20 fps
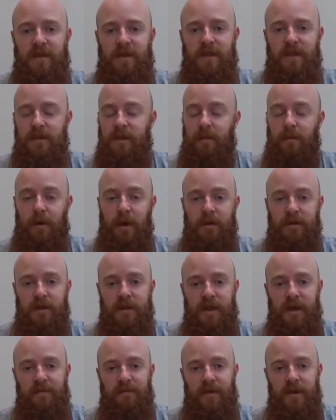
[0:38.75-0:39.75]
since I
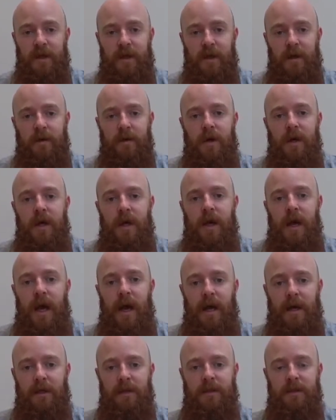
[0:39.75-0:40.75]
posted that video,
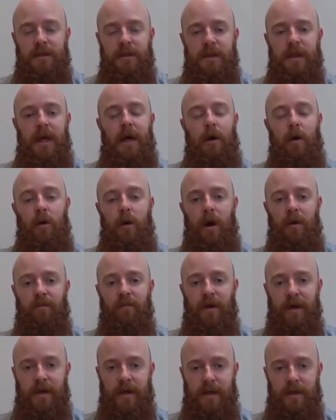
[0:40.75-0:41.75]
and now I'm
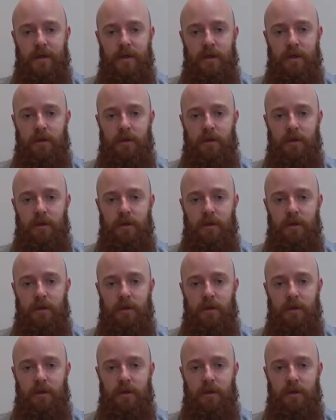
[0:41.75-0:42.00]
finally